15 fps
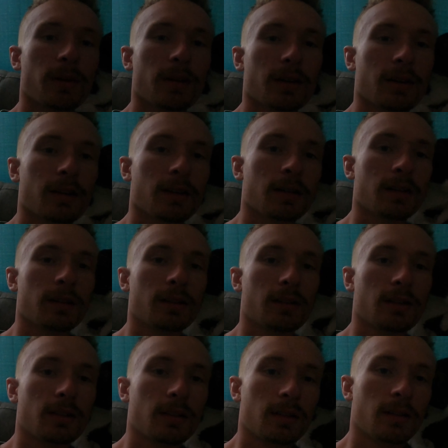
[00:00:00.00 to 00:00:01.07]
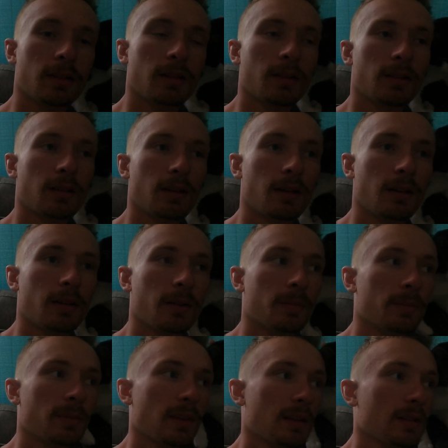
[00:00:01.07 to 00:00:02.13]
but
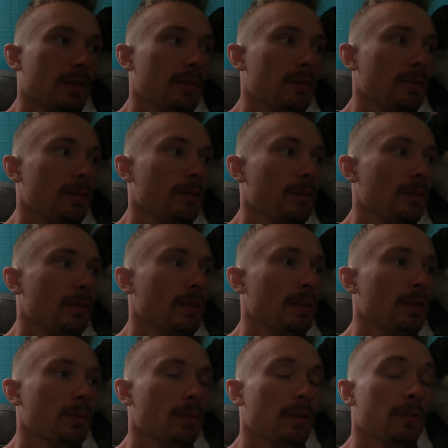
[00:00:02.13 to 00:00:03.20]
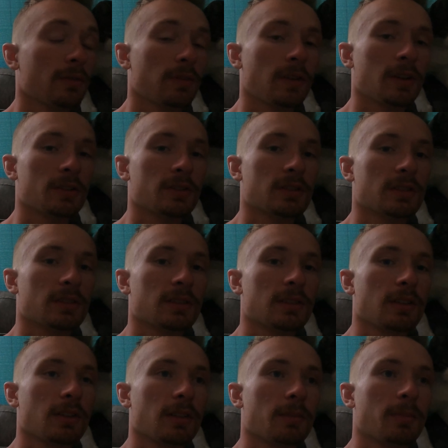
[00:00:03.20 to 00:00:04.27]
um, this this one fish is
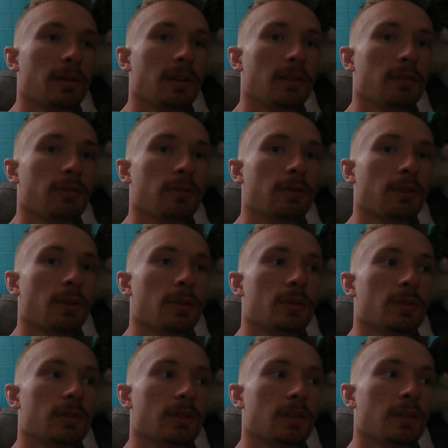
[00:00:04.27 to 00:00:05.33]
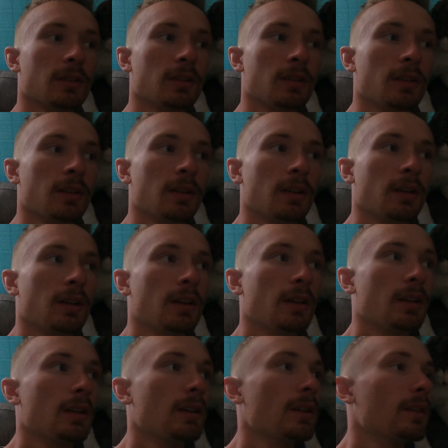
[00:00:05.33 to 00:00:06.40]
still a bit frozen.
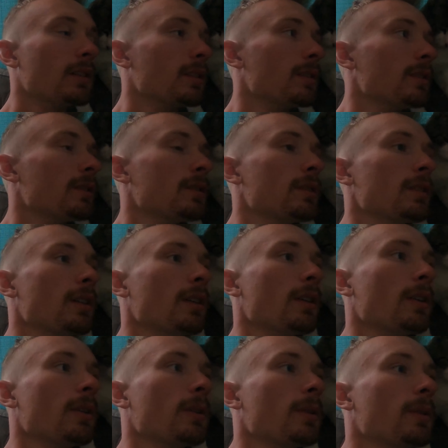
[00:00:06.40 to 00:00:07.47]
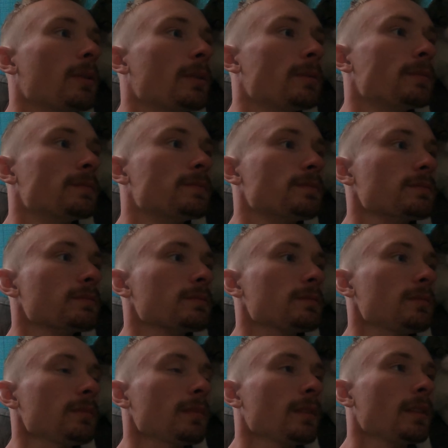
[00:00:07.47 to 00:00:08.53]
So,
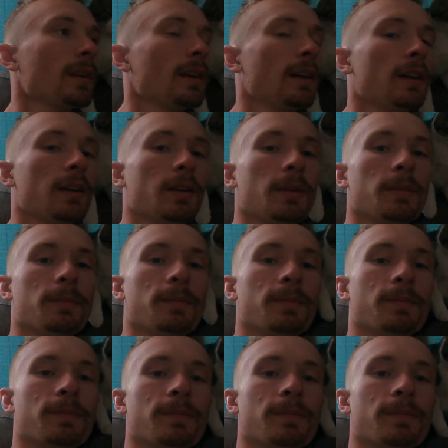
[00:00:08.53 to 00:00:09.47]
um,